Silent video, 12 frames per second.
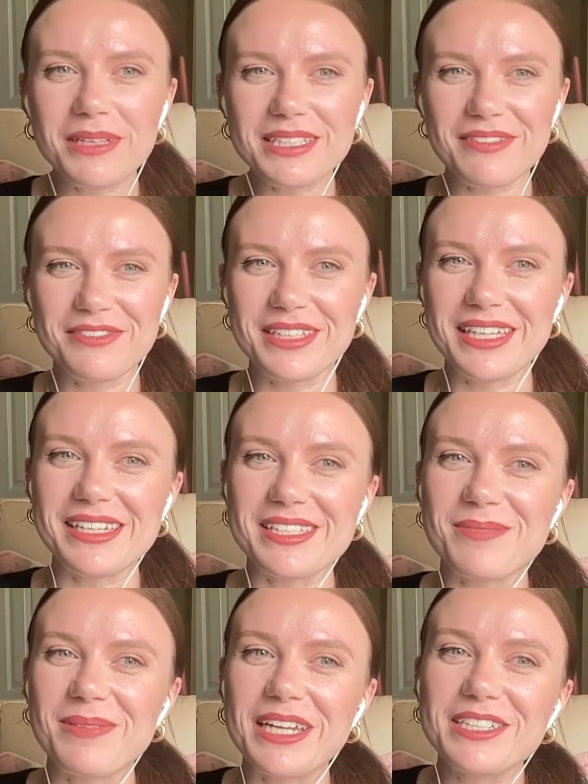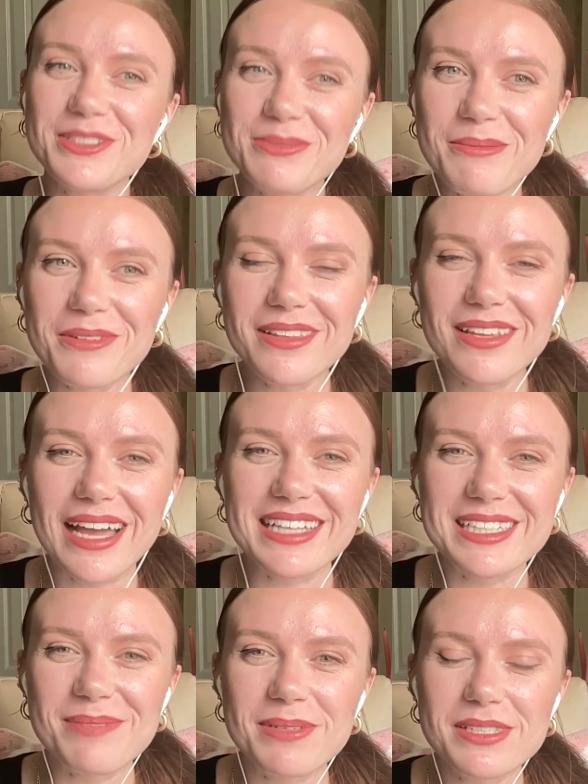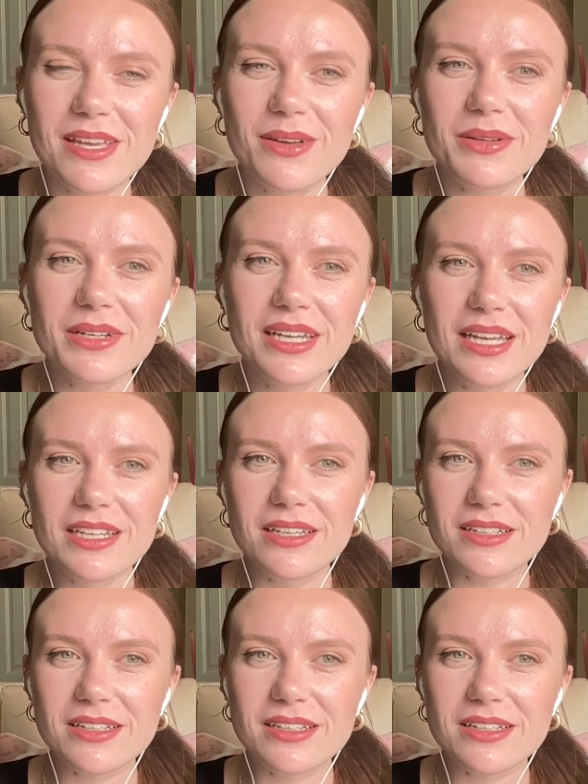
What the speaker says: definitely is, but I do remember in the last episode, your